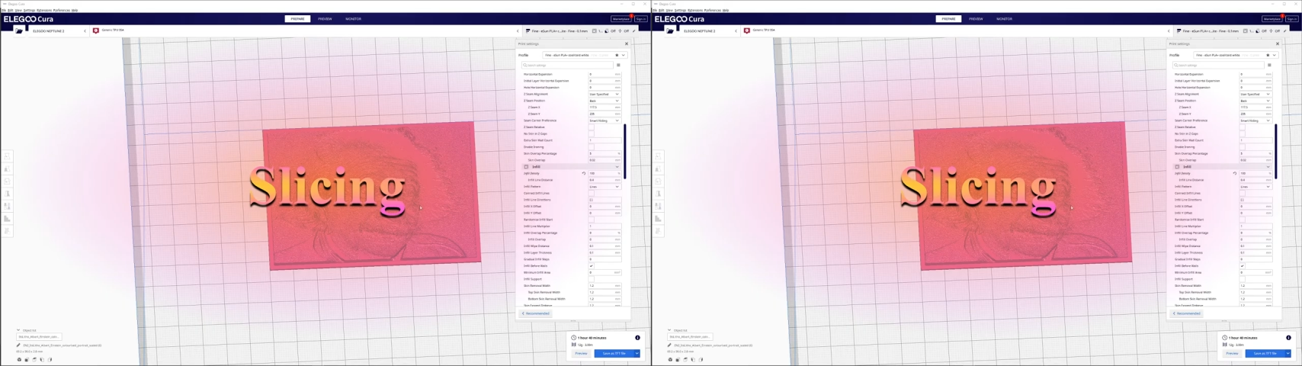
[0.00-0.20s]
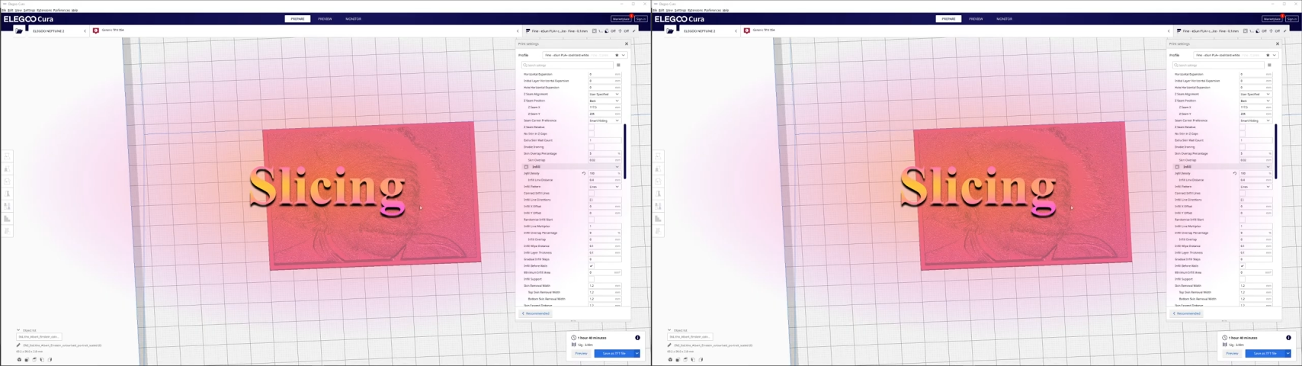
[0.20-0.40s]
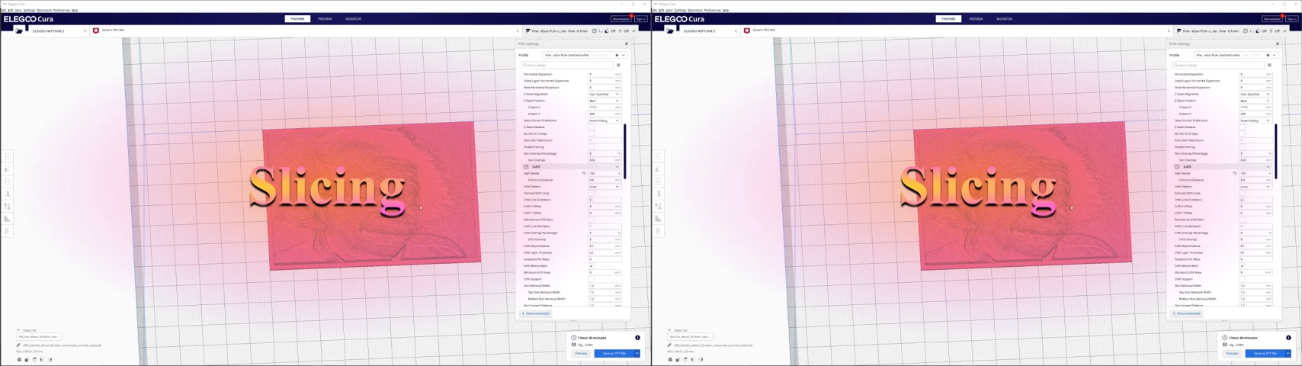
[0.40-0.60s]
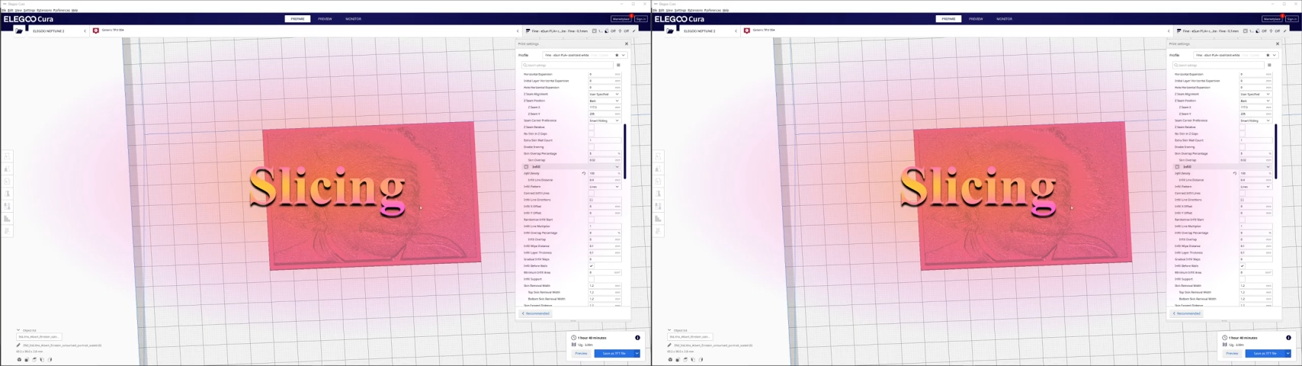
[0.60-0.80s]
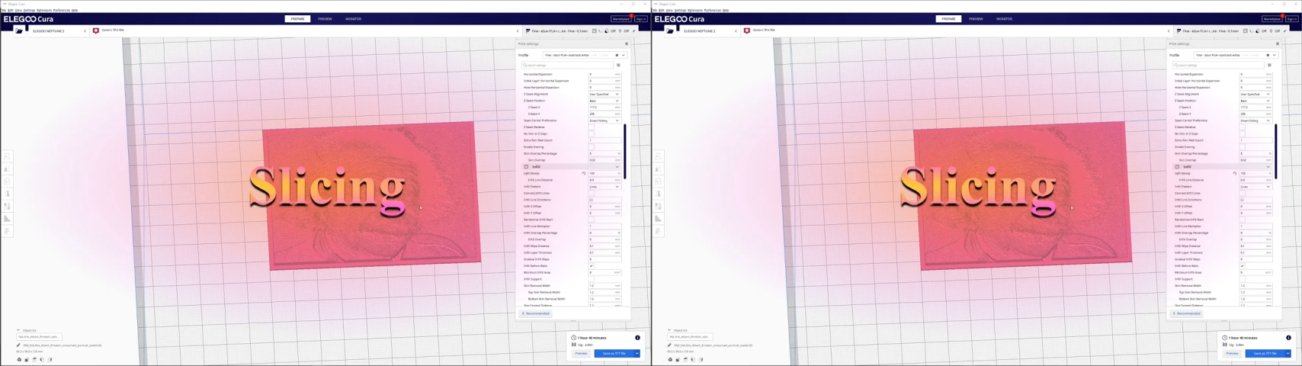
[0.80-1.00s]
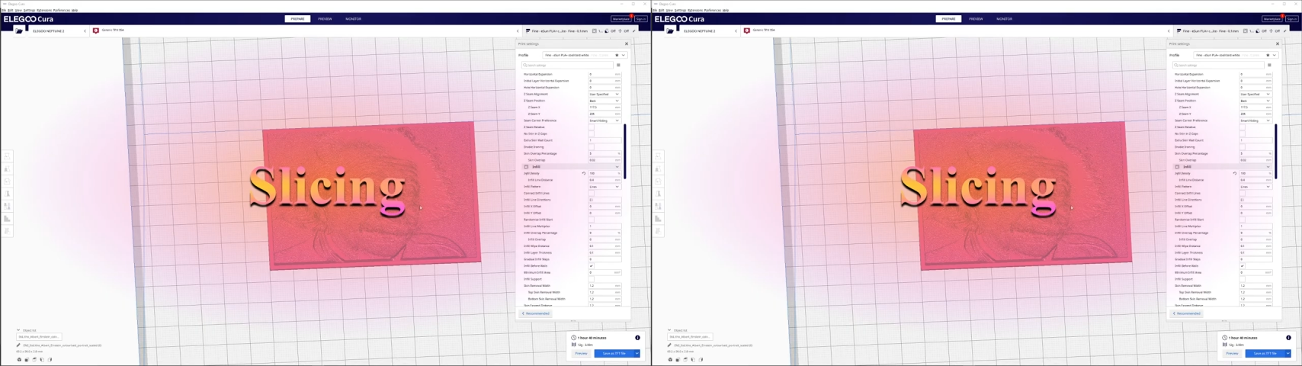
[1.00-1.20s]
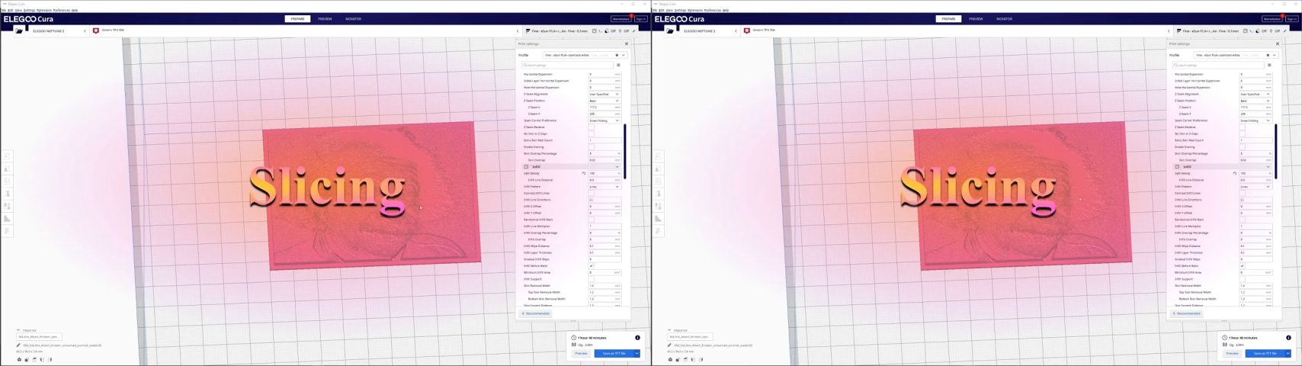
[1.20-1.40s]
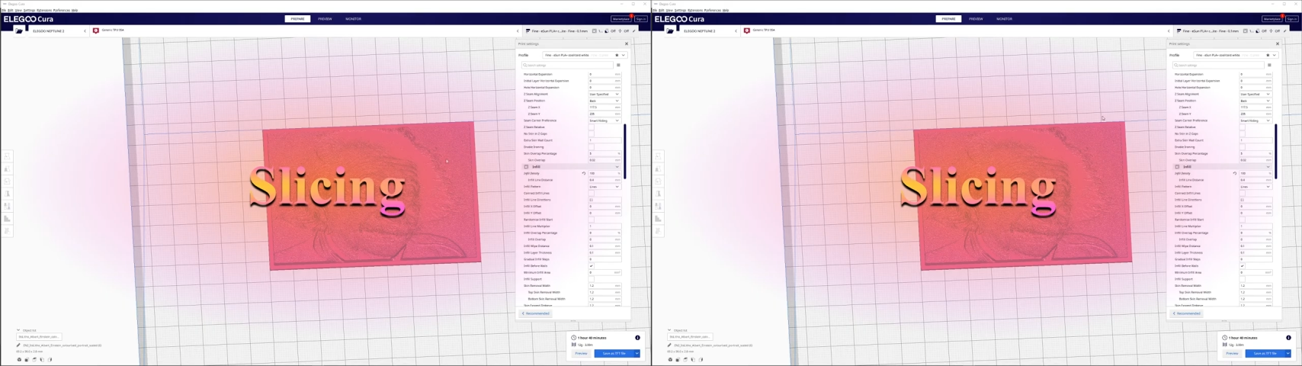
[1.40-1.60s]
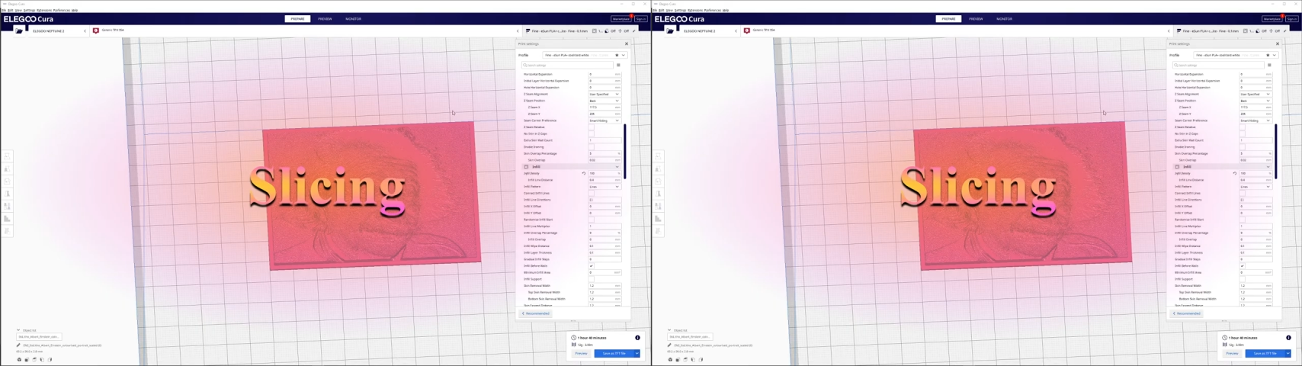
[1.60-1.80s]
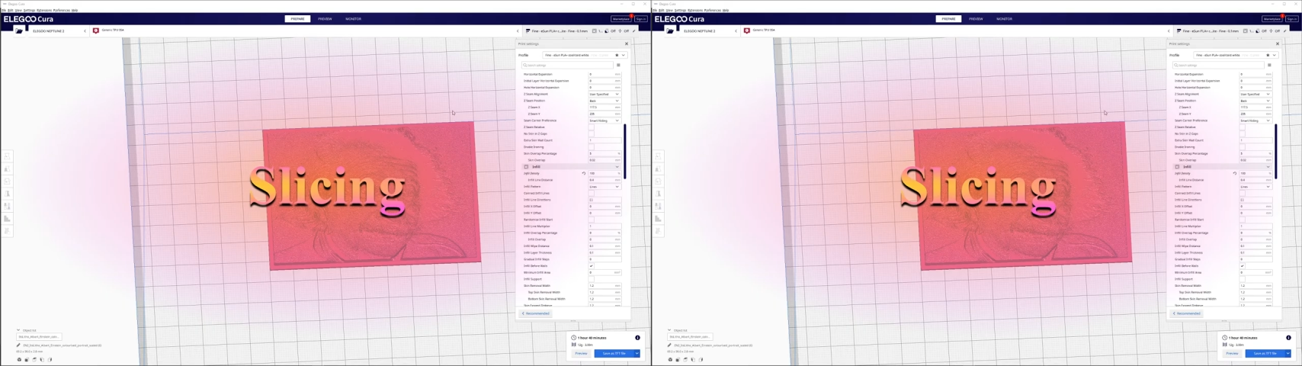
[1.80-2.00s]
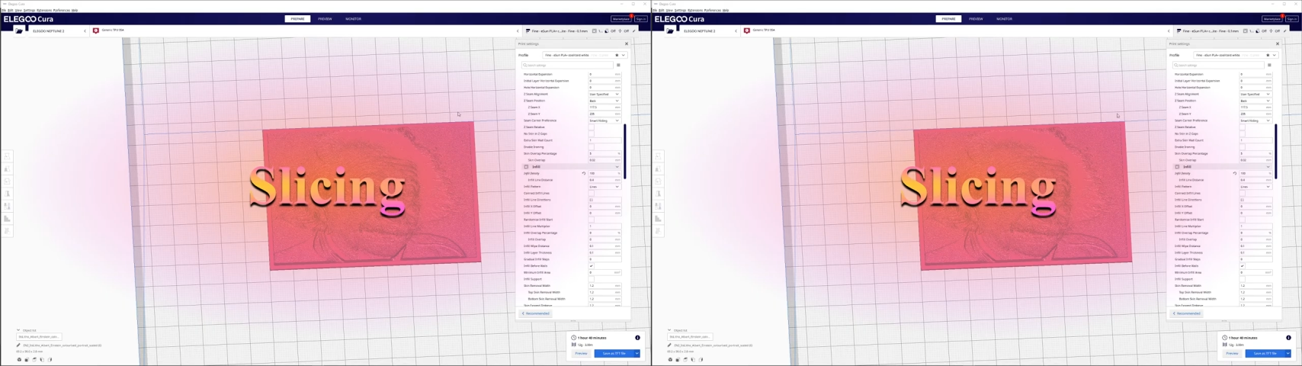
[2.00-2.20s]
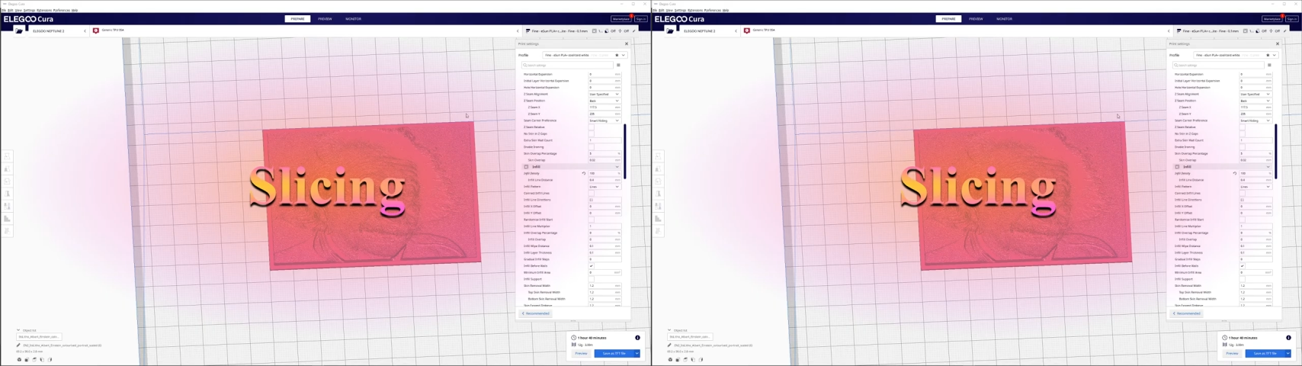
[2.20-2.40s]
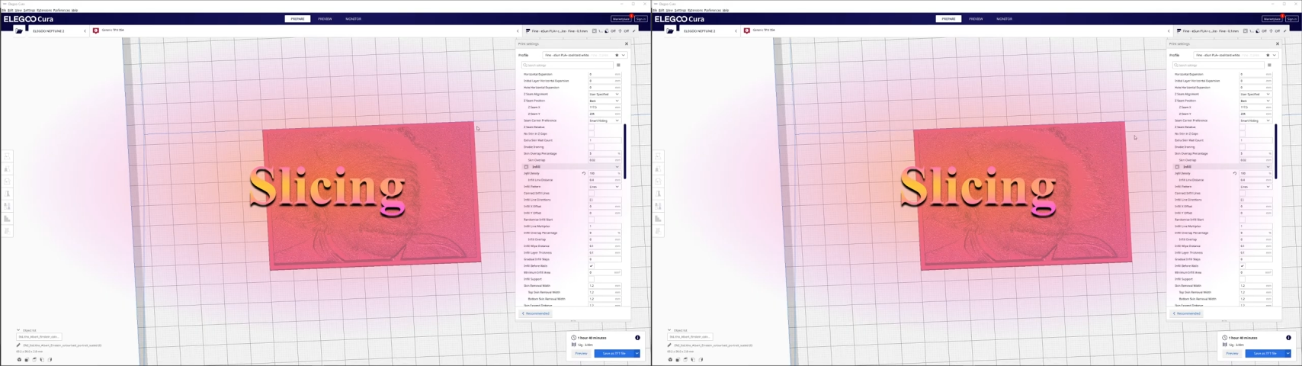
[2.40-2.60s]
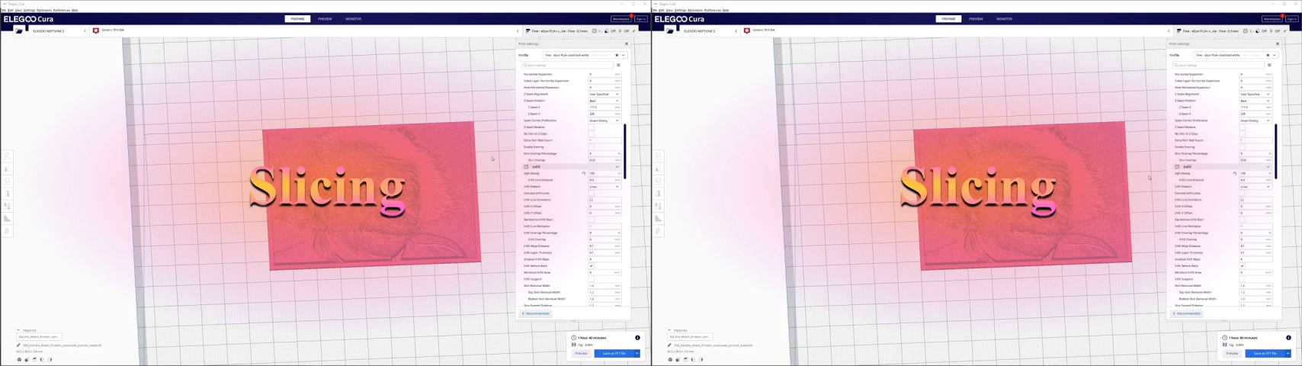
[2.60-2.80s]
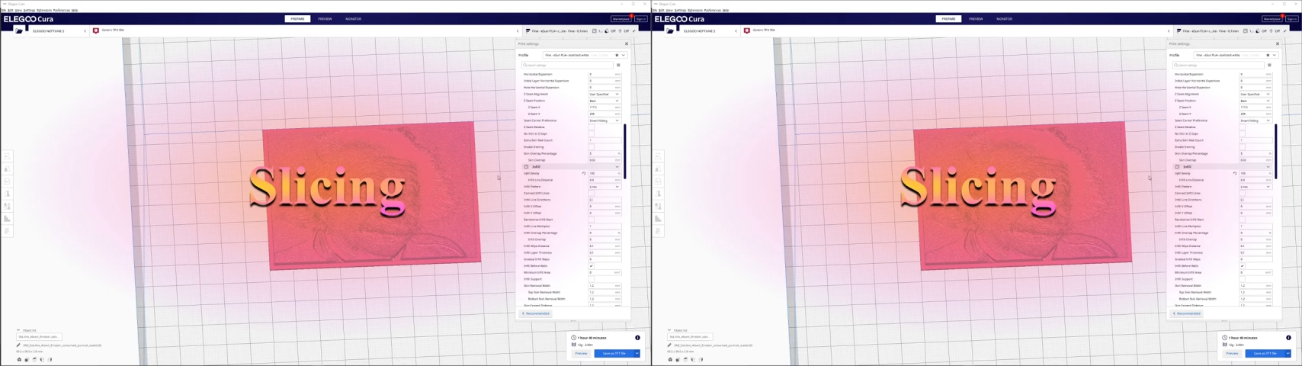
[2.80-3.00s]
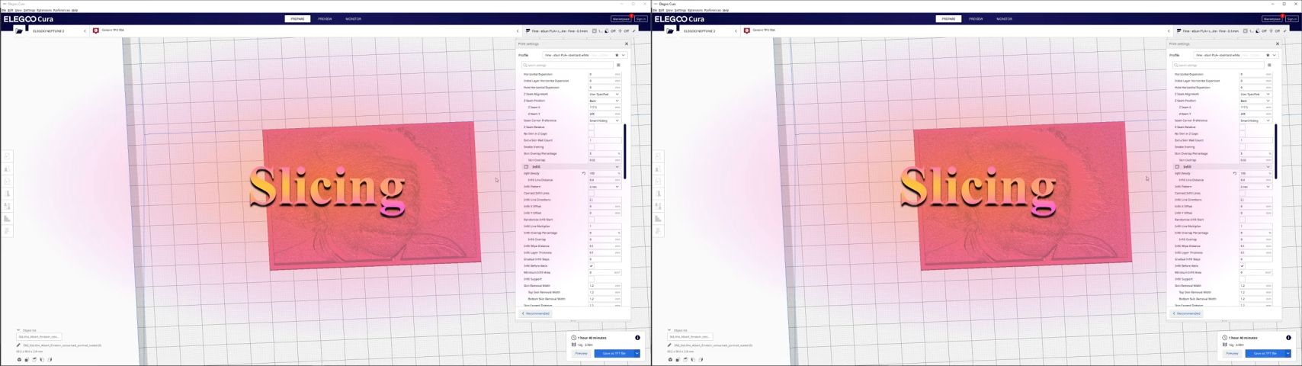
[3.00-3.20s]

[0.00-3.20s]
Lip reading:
No face is visible, so there are no lips to read.